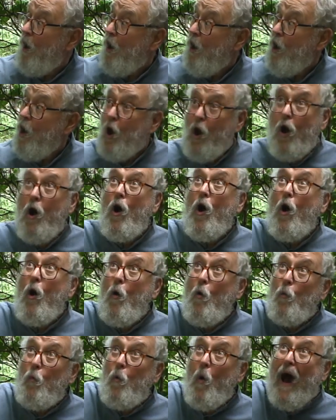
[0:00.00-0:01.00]

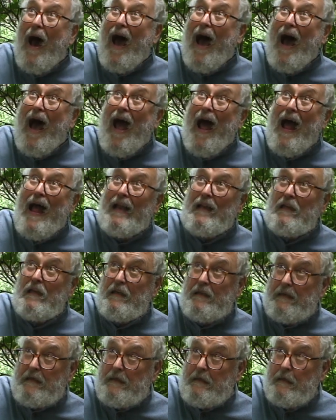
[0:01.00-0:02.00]
uh-oh,
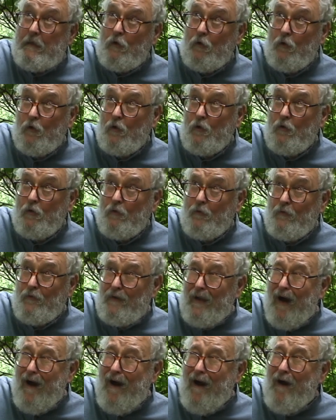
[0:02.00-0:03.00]
Wiley.
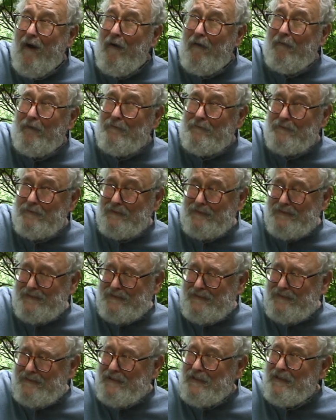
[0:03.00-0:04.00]

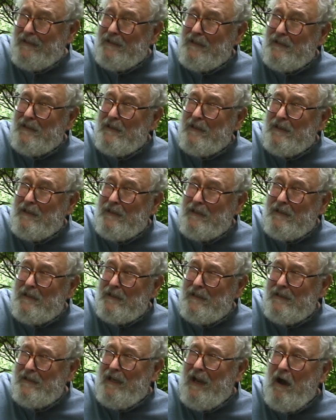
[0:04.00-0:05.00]
Dogs.
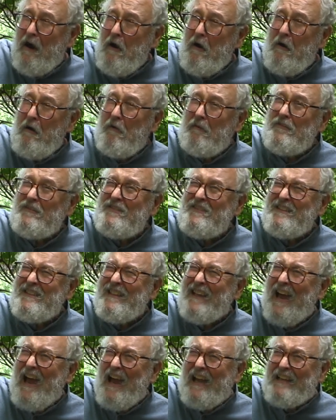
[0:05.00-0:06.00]
Dogs.
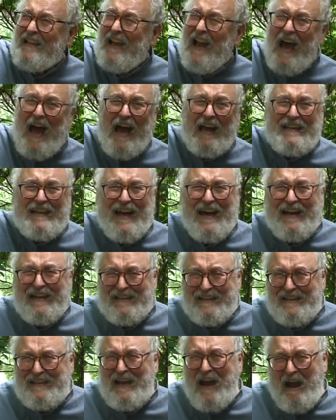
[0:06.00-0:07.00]
I gotta
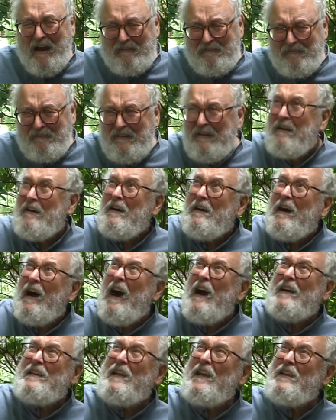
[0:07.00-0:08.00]
go.
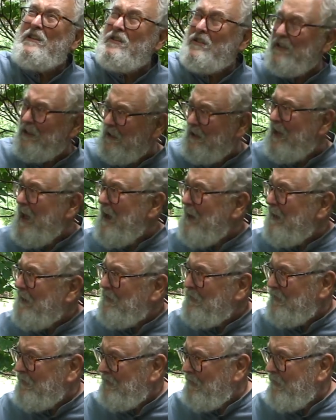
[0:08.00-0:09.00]
I'll get you
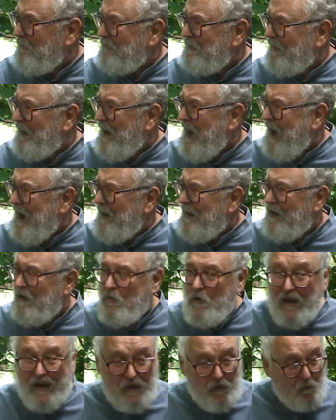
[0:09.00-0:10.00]
later, okay?
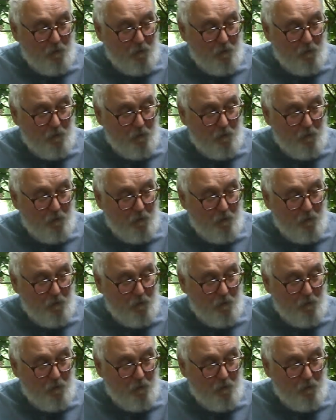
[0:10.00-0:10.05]
And he